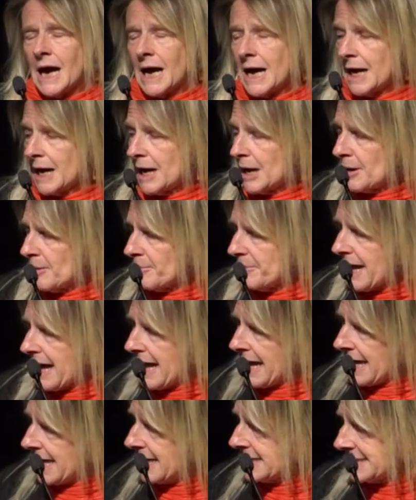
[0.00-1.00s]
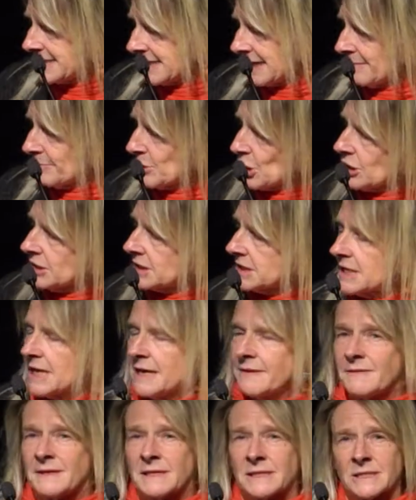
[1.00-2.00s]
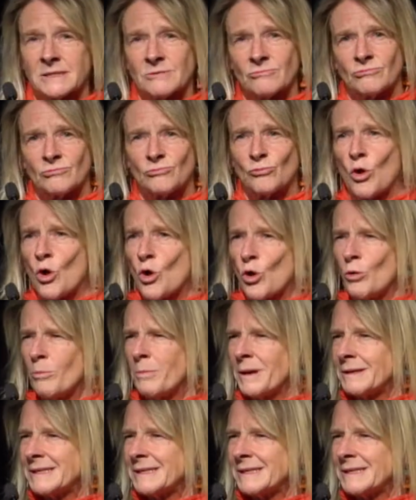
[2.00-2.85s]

Um, and I'm going to get this wrong,